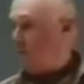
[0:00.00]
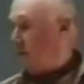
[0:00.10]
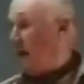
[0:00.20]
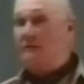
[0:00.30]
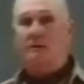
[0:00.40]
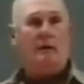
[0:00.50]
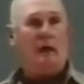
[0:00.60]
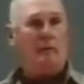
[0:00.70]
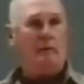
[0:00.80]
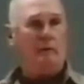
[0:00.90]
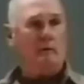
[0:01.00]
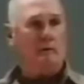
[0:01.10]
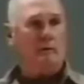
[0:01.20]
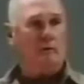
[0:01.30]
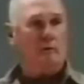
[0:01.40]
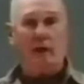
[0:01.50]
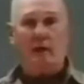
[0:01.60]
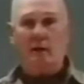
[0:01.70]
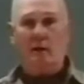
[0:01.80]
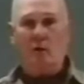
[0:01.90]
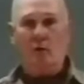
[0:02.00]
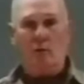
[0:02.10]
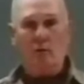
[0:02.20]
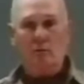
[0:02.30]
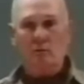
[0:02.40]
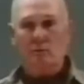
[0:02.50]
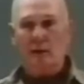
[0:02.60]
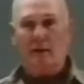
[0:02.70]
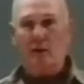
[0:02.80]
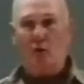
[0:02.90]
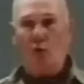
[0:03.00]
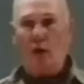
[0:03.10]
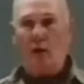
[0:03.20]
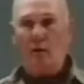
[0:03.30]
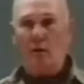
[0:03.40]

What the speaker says: That's going to happen. But I didn't know. I didn't know when.